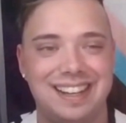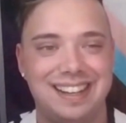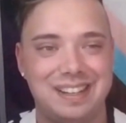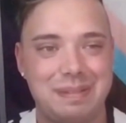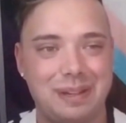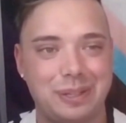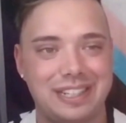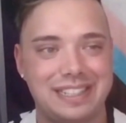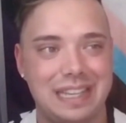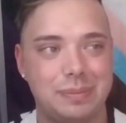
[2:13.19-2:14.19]
my
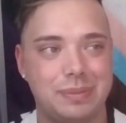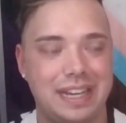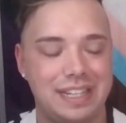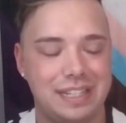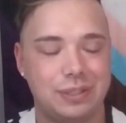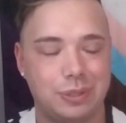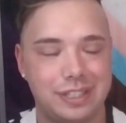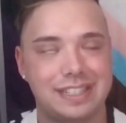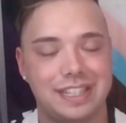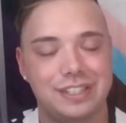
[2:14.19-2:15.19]

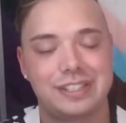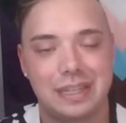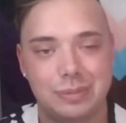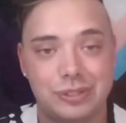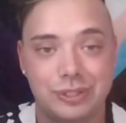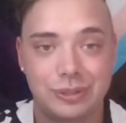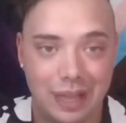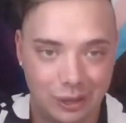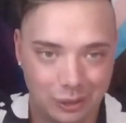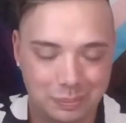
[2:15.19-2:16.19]
organization is able to
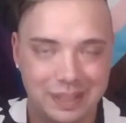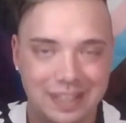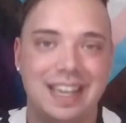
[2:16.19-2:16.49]
help.